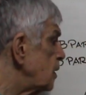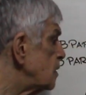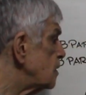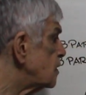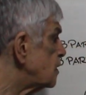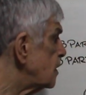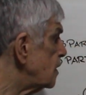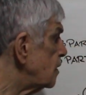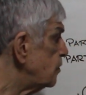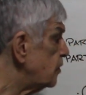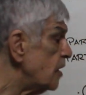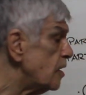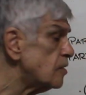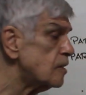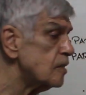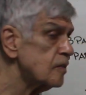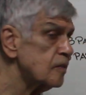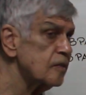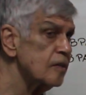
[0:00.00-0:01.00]
is a
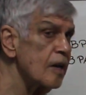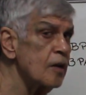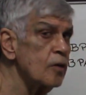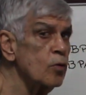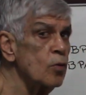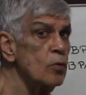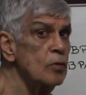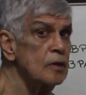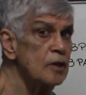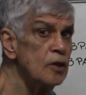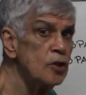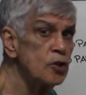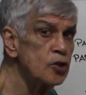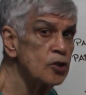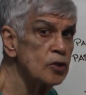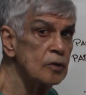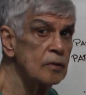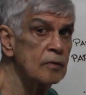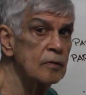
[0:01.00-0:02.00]
necessary
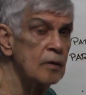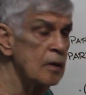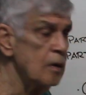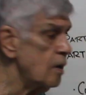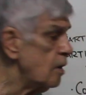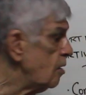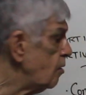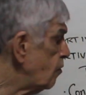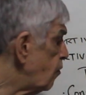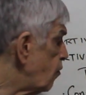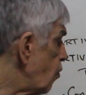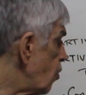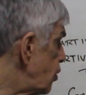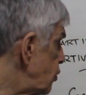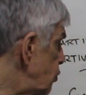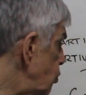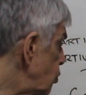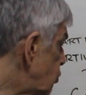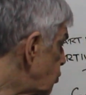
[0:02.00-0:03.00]
condition
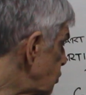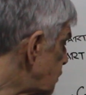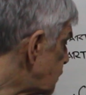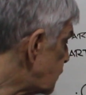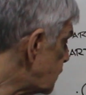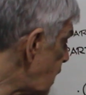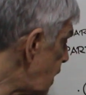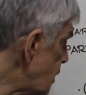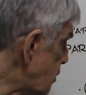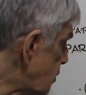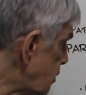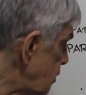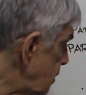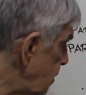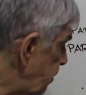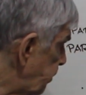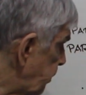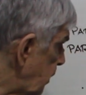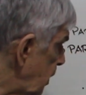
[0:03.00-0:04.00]
for you to
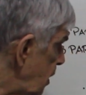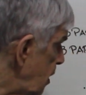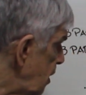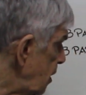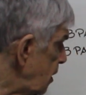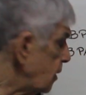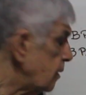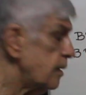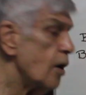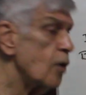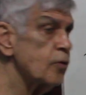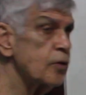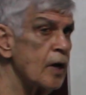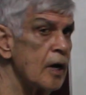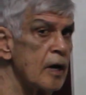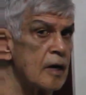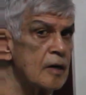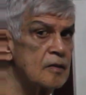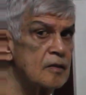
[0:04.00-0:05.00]
set
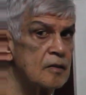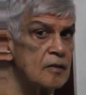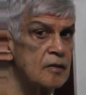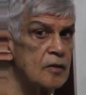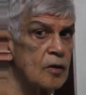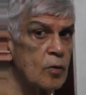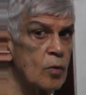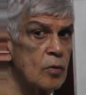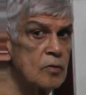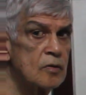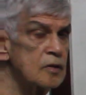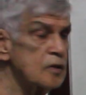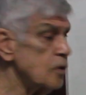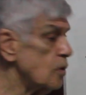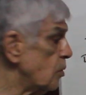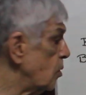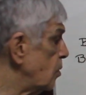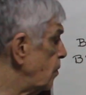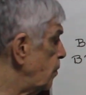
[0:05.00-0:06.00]
delta S is equal
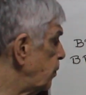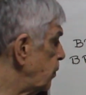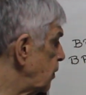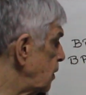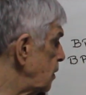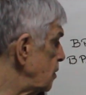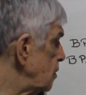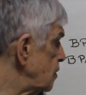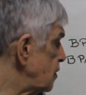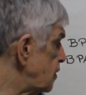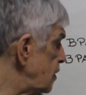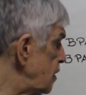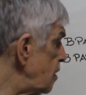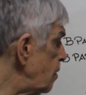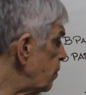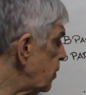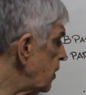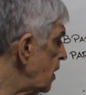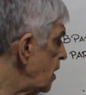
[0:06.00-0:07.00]
0. You
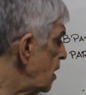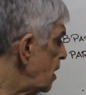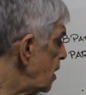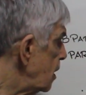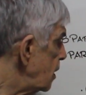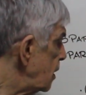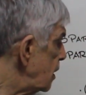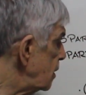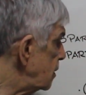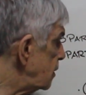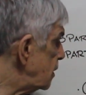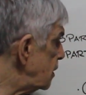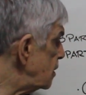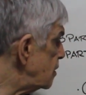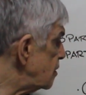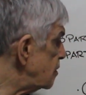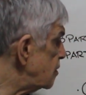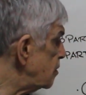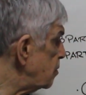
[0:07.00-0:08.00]
see? And
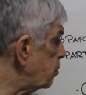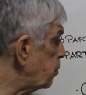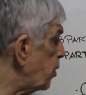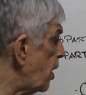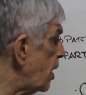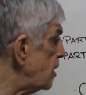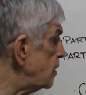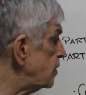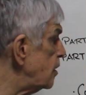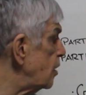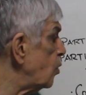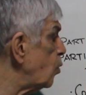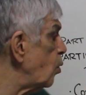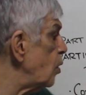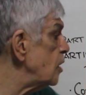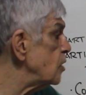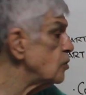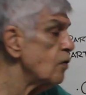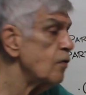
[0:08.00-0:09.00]
this is implied the
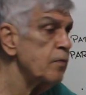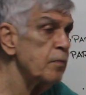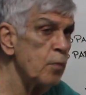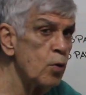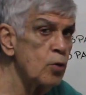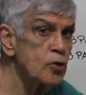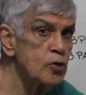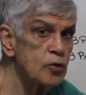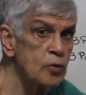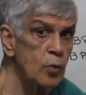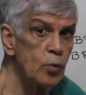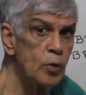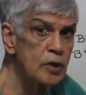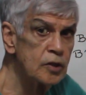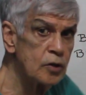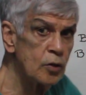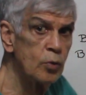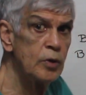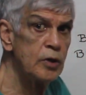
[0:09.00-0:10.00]
equation of motion,
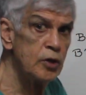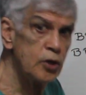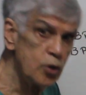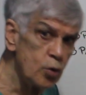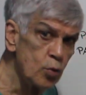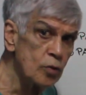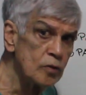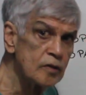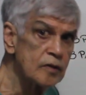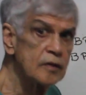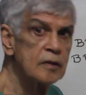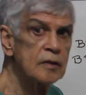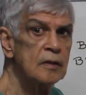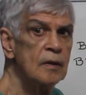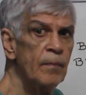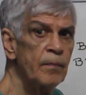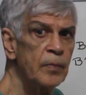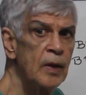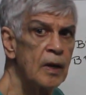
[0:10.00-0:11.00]
which we
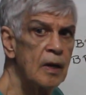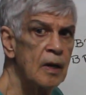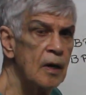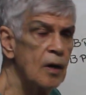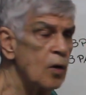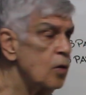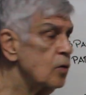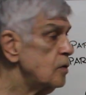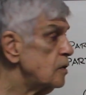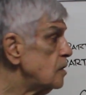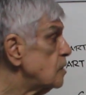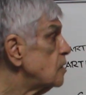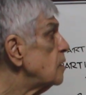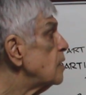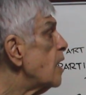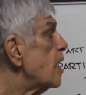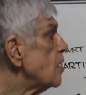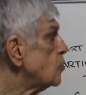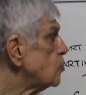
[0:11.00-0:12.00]
used on
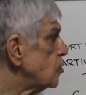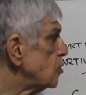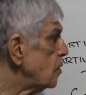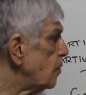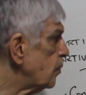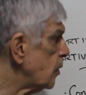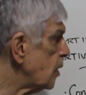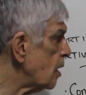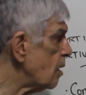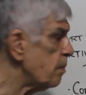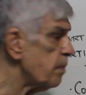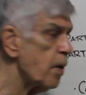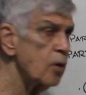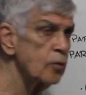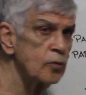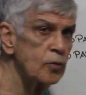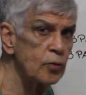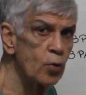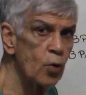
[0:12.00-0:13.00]
this lecture
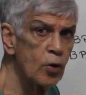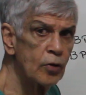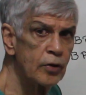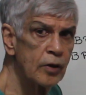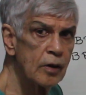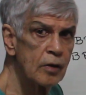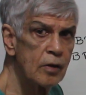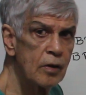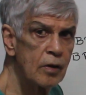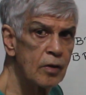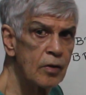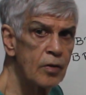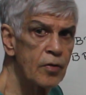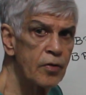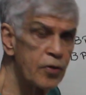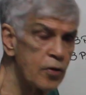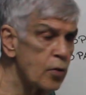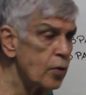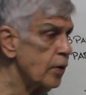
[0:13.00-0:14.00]
about Noether
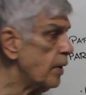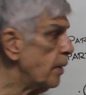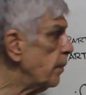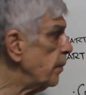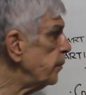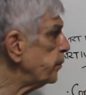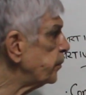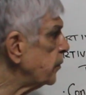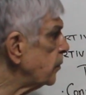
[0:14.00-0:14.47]
theorem.